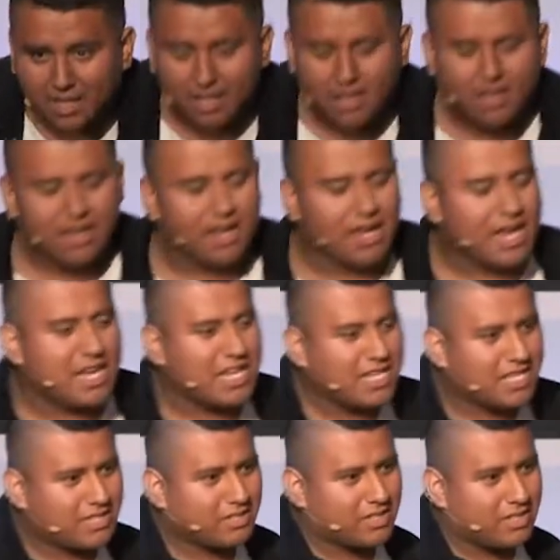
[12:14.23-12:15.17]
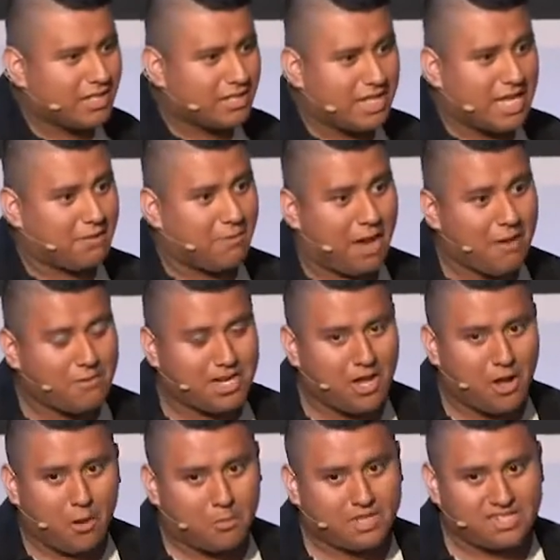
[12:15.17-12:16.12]
And he, like, right when he
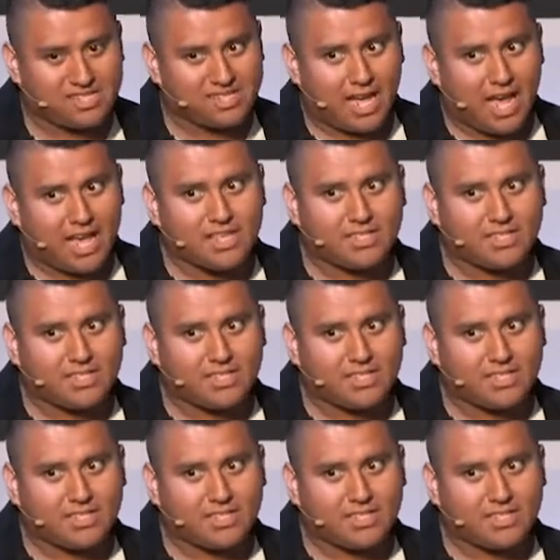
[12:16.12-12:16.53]
opened his eyes,